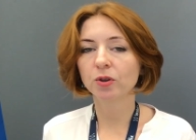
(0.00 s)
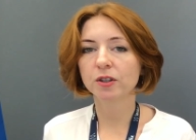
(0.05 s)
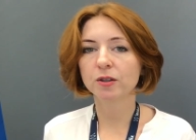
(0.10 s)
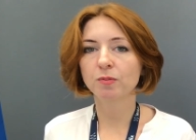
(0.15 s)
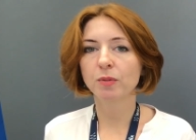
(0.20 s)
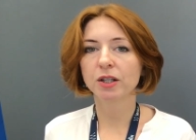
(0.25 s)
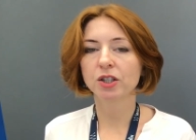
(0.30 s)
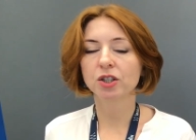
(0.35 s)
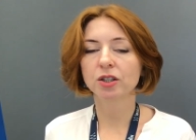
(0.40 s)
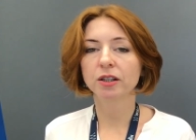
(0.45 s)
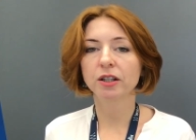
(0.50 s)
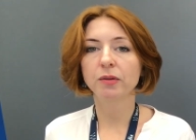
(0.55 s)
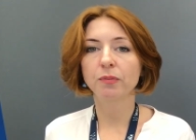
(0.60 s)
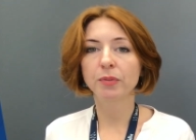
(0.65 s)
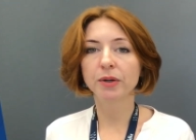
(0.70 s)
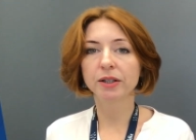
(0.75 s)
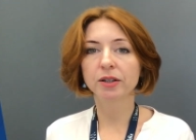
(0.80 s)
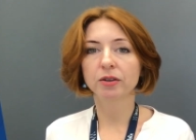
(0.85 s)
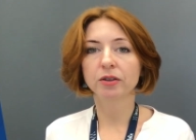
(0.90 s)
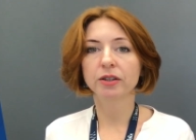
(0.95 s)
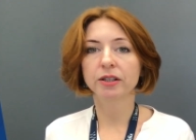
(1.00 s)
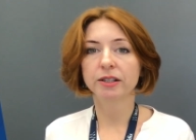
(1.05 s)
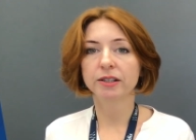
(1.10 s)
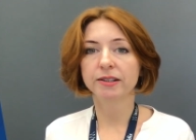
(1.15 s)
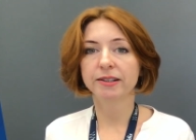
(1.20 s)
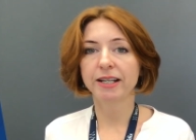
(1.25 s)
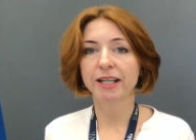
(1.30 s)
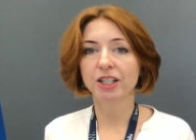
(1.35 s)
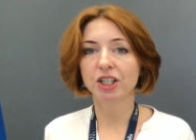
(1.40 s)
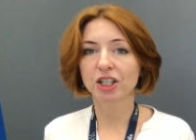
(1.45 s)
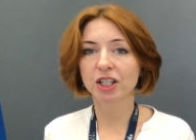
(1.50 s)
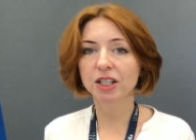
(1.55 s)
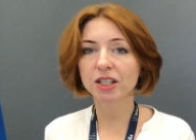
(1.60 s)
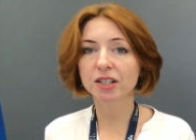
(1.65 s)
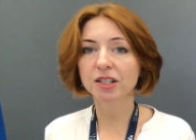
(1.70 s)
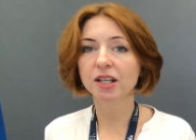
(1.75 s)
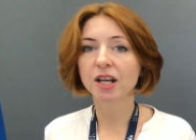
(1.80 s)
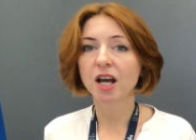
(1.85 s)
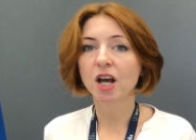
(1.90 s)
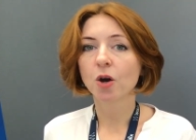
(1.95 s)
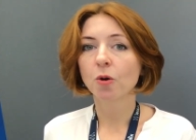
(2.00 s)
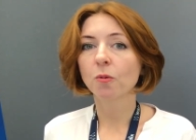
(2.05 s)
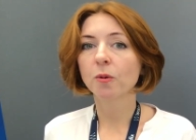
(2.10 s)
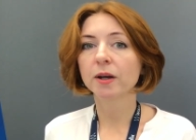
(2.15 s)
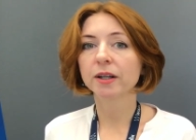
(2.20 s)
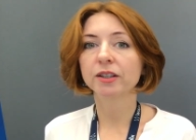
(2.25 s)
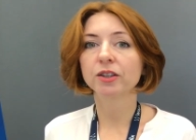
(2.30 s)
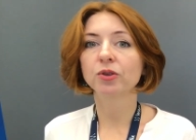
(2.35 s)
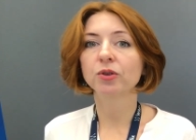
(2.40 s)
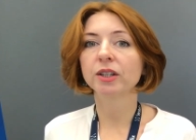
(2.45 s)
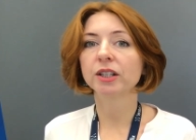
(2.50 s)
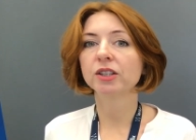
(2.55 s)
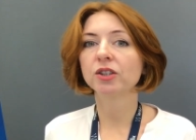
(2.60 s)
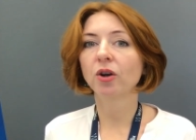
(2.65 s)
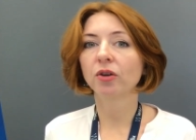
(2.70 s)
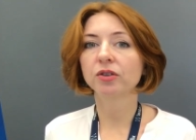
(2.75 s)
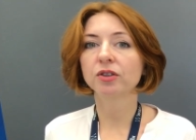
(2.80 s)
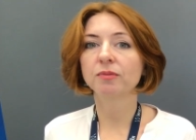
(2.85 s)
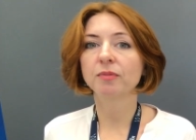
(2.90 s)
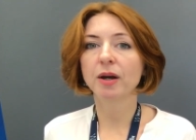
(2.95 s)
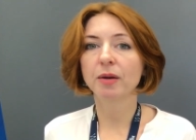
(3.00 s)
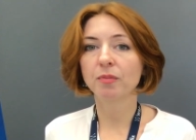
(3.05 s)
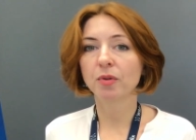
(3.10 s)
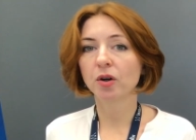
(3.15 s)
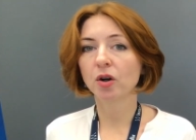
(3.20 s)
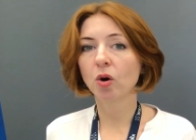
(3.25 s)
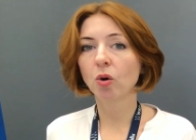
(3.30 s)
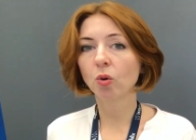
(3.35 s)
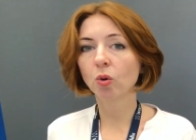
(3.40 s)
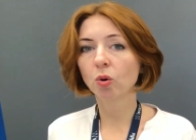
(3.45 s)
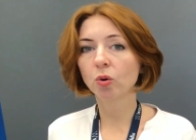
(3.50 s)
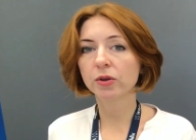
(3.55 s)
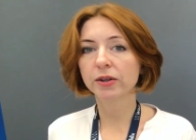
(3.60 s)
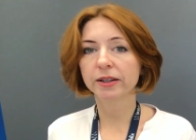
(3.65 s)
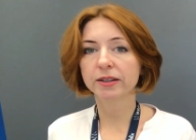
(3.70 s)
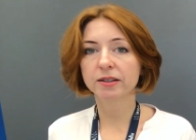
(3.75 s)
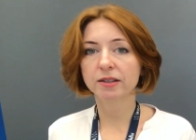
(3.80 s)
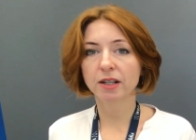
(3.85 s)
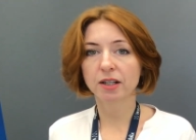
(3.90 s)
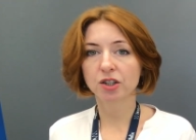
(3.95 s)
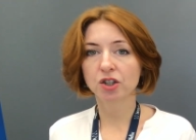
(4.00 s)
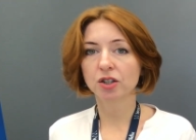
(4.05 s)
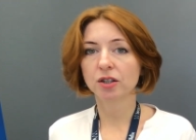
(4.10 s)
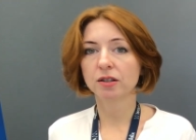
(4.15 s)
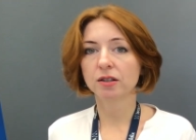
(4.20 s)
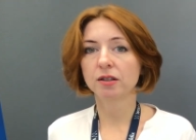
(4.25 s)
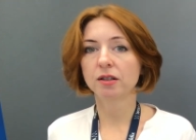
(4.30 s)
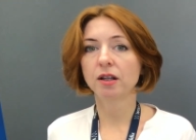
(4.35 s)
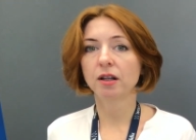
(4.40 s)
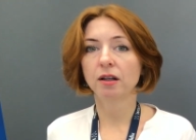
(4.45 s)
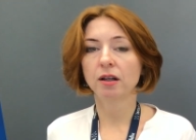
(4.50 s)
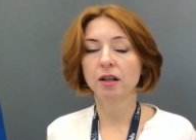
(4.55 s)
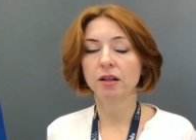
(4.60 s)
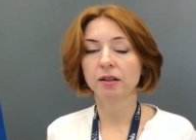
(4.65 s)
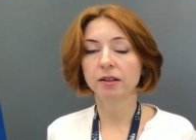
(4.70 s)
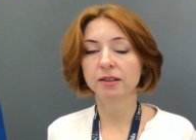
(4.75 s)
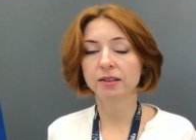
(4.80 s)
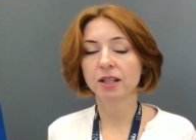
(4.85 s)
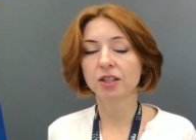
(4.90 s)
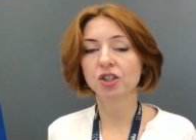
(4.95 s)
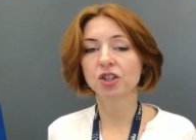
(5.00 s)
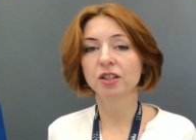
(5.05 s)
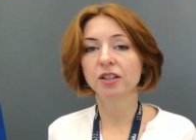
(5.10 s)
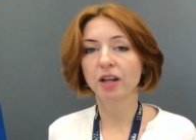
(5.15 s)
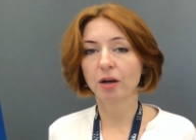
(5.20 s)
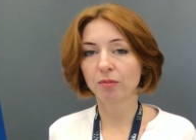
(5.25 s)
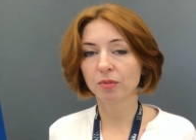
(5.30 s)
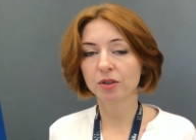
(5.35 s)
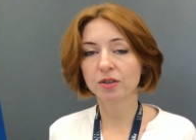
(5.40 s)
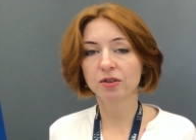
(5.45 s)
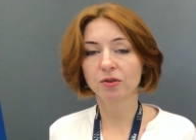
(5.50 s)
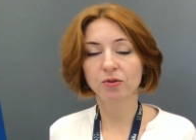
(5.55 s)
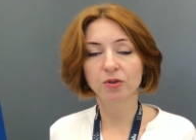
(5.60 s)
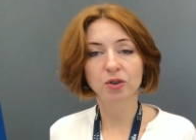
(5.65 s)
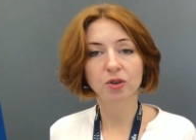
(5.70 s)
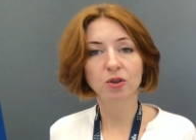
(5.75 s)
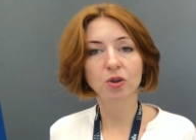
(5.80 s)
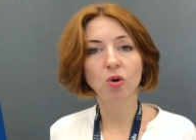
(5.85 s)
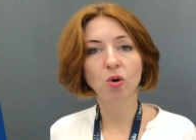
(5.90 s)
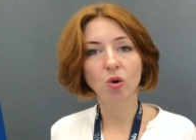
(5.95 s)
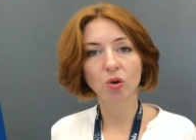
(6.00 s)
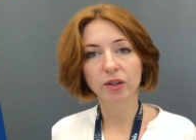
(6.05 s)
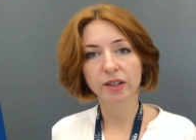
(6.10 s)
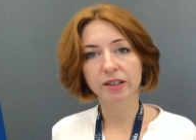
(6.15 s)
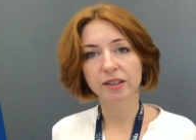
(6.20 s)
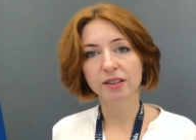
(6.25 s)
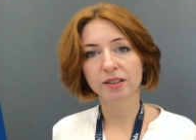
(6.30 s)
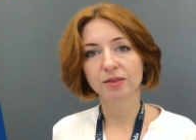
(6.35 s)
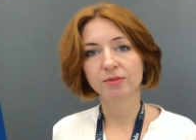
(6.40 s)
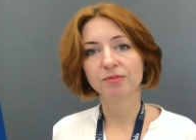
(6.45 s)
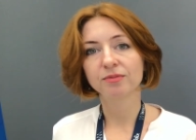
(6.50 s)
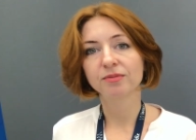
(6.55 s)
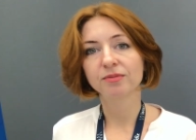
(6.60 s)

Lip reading: especially in big organizations, where you cannot remember all the extension numbers of your colleagues.